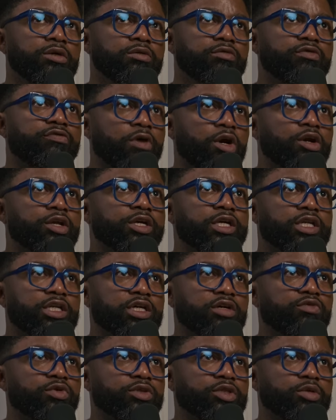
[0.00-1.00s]
Falling in
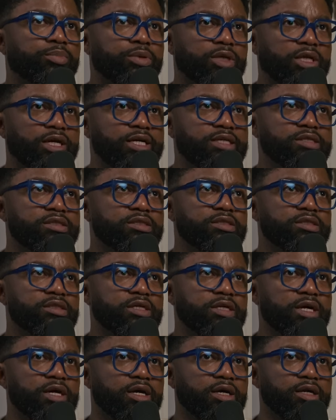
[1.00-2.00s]
love with the place
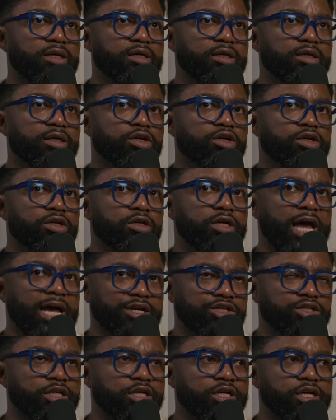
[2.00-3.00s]

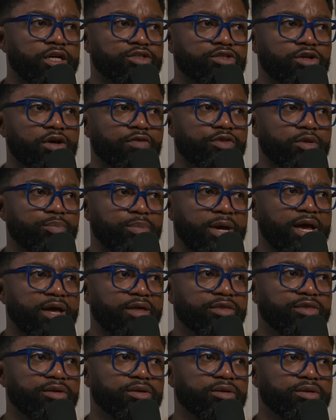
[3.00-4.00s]
actually cuts off the
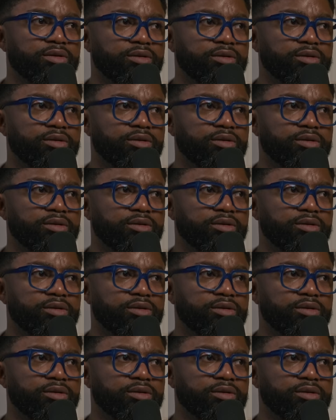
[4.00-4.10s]
path.